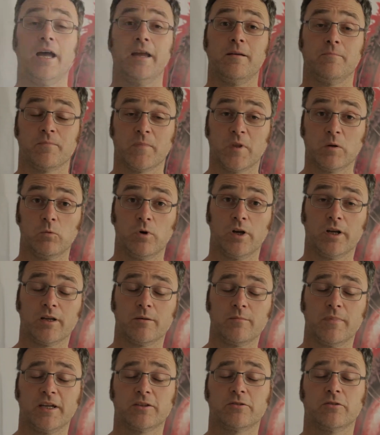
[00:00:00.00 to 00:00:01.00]
Hi,
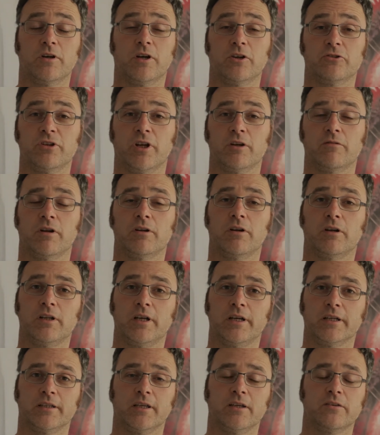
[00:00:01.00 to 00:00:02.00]
welcome back to our Shadowrun
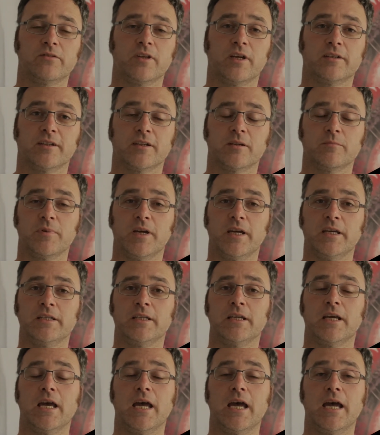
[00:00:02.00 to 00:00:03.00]
Online Kickstarter
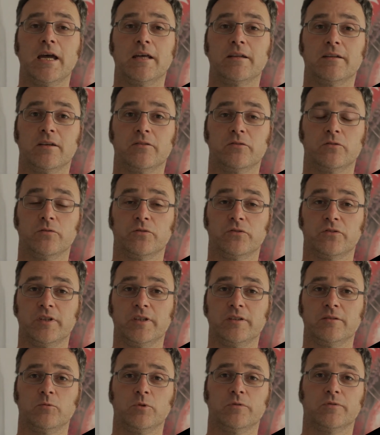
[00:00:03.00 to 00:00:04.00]
campaign. And as you've
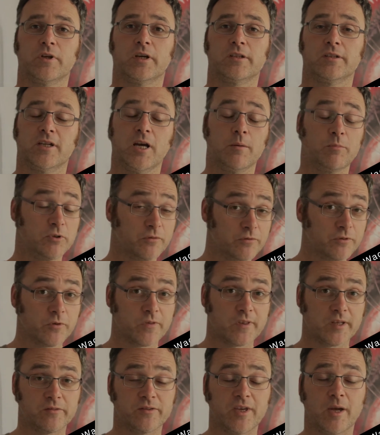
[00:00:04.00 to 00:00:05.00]
seen, we've got a couple of new
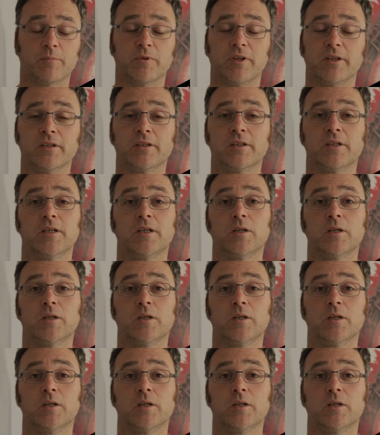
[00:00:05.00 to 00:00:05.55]
things happening.